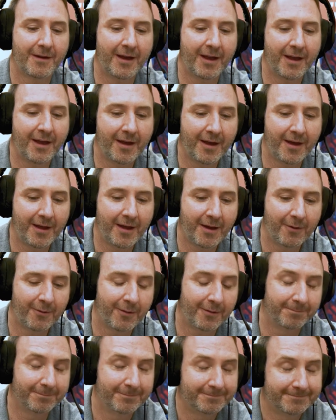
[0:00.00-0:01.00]
I, I,
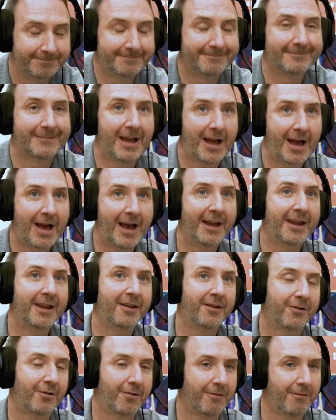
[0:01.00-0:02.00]
or I
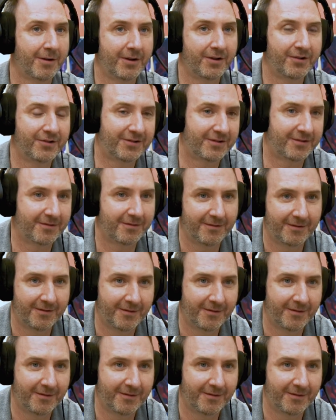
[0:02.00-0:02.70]
encourage